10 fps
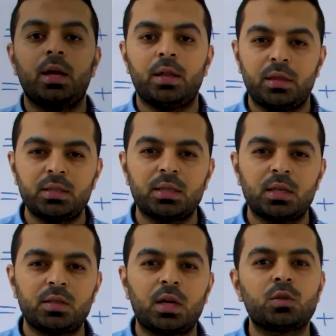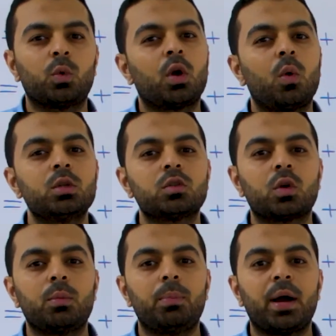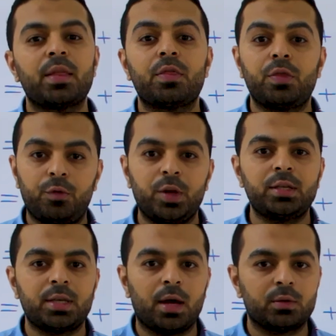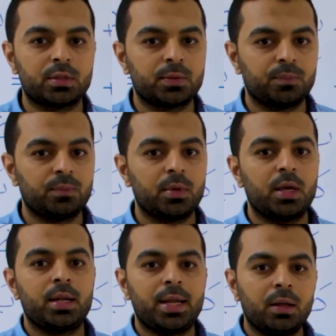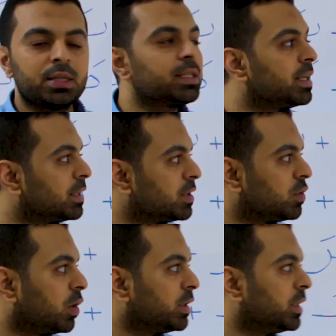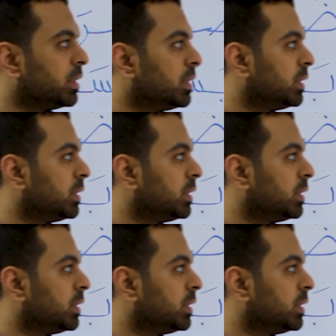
In this exercise, we're going to combine 3 sounds. Now let's get started.